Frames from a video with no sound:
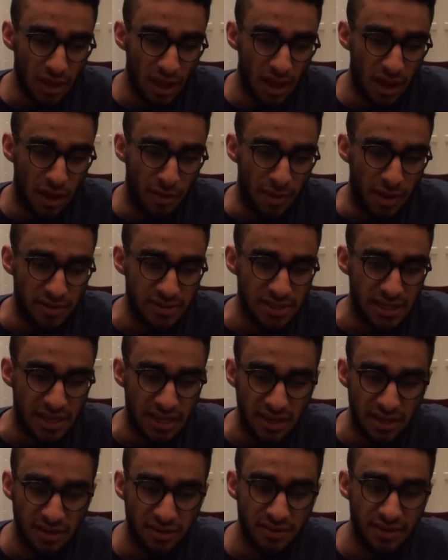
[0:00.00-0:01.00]
I was at an
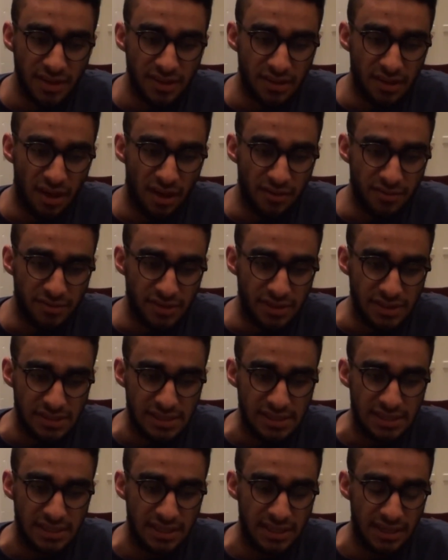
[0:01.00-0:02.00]
interfaith
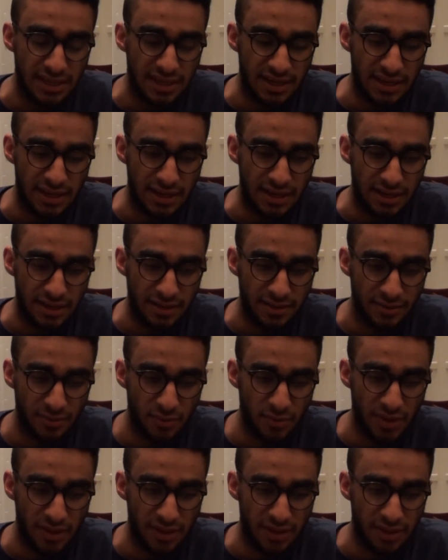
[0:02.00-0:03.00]
conference
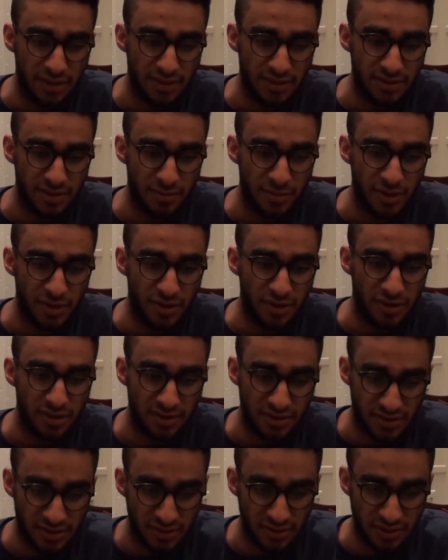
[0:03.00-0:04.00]
with some other
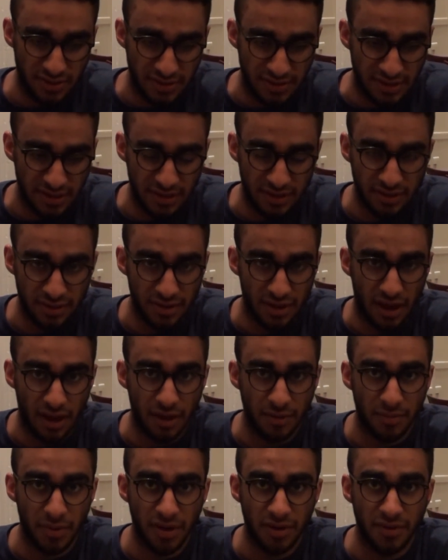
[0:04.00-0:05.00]
students here,
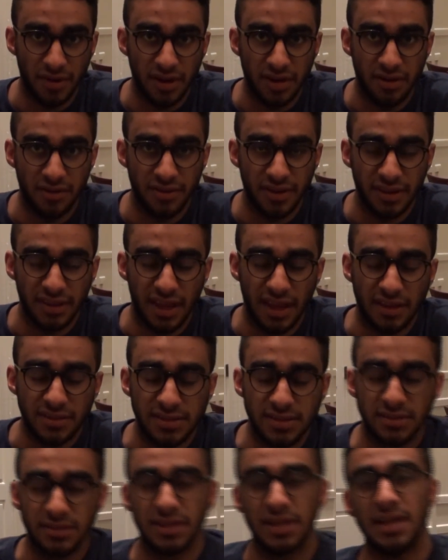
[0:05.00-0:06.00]
part of our interfaith
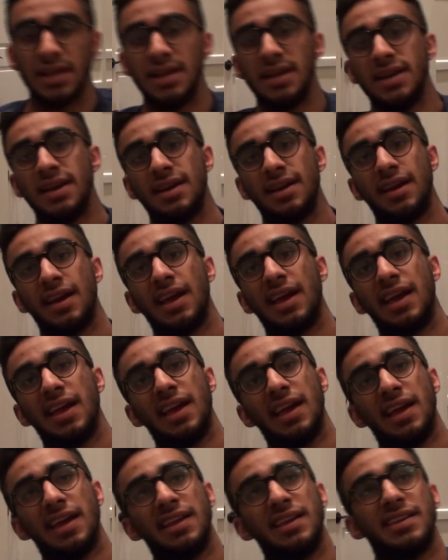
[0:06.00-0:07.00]
council,
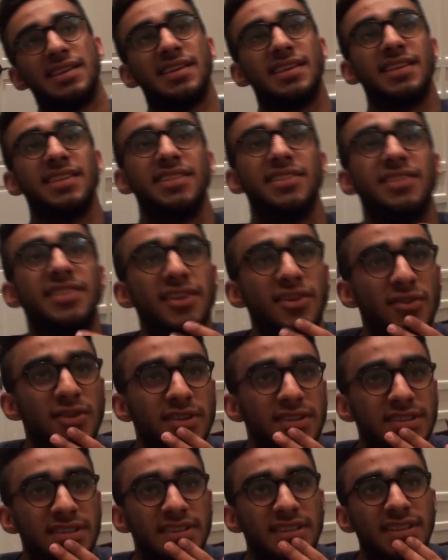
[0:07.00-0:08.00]
and there
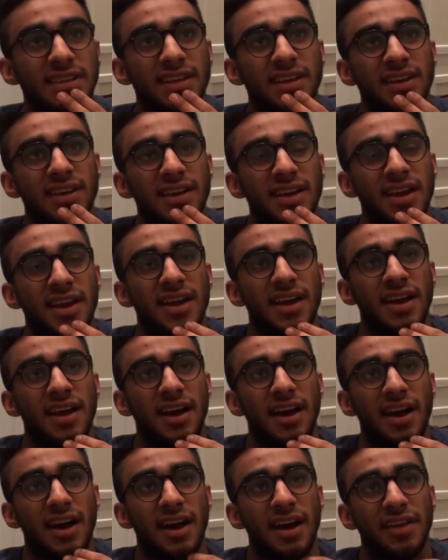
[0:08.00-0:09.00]
was
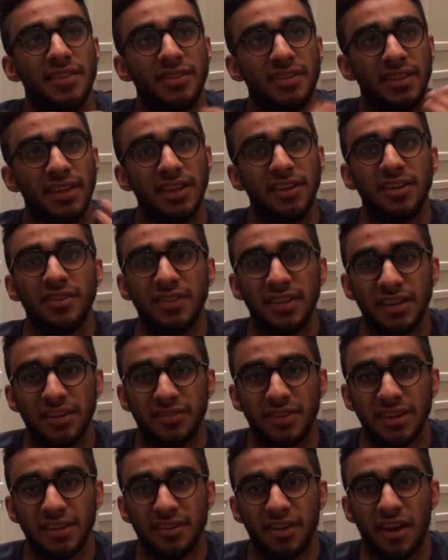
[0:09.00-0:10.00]
the leader of the
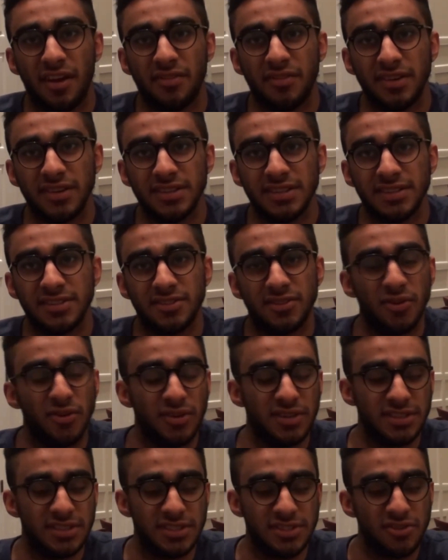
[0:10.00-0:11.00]
interfaith conference
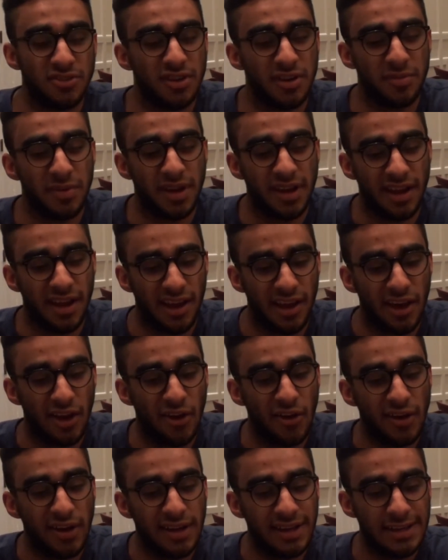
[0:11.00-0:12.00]
told us a story about
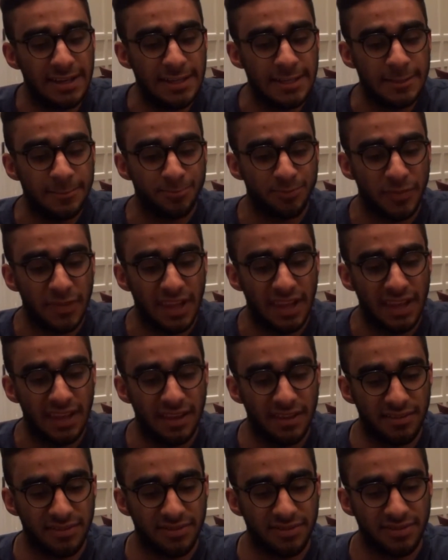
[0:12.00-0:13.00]
how
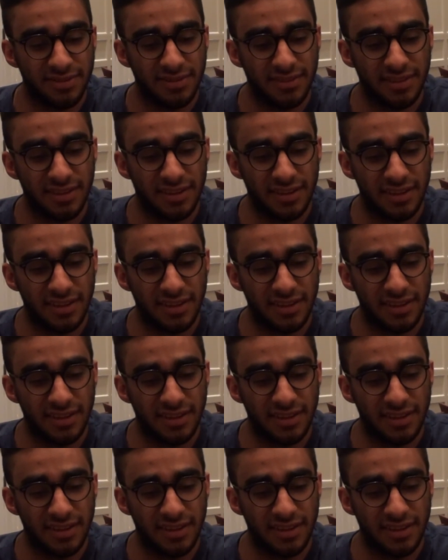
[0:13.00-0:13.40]
if